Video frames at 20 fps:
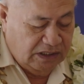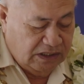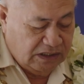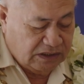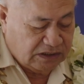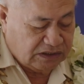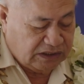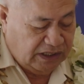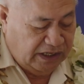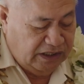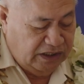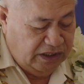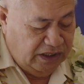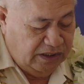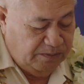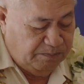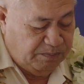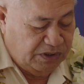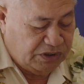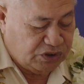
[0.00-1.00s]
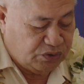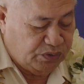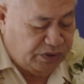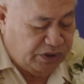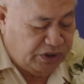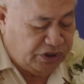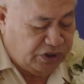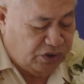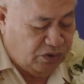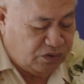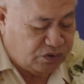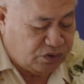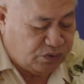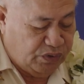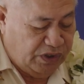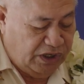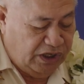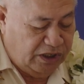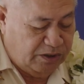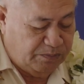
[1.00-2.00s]
signing between the
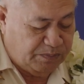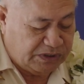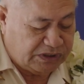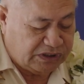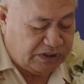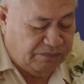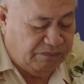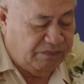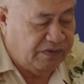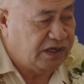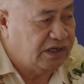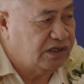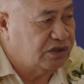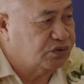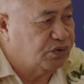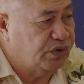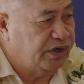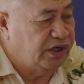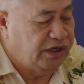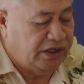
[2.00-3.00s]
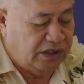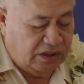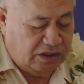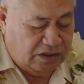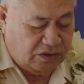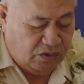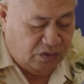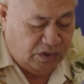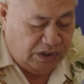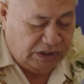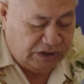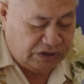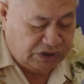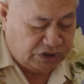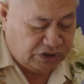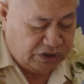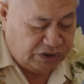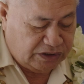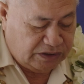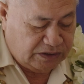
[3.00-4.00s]
Australian Pacific Training
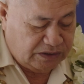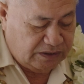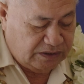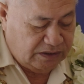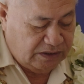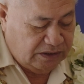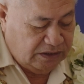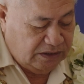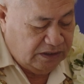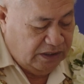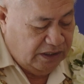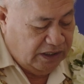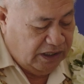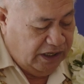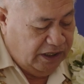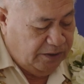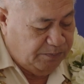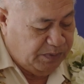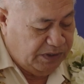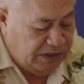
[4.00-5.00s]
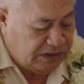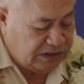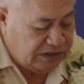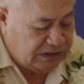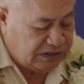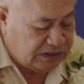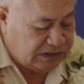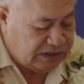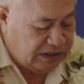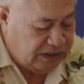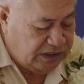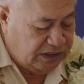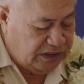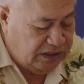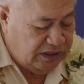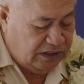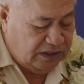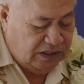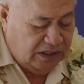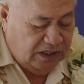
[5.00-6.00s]
Coalition,
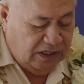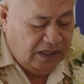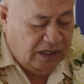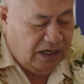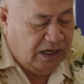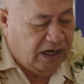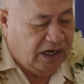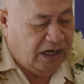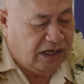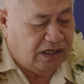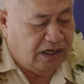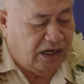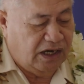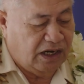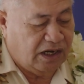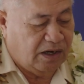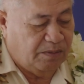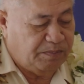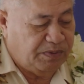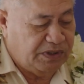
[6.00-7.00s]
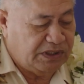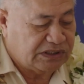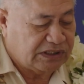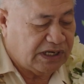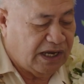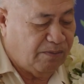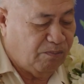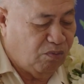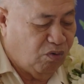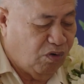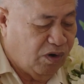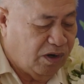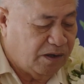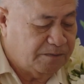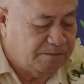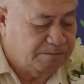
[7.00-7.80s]
APTC, and Lakapi Samoa.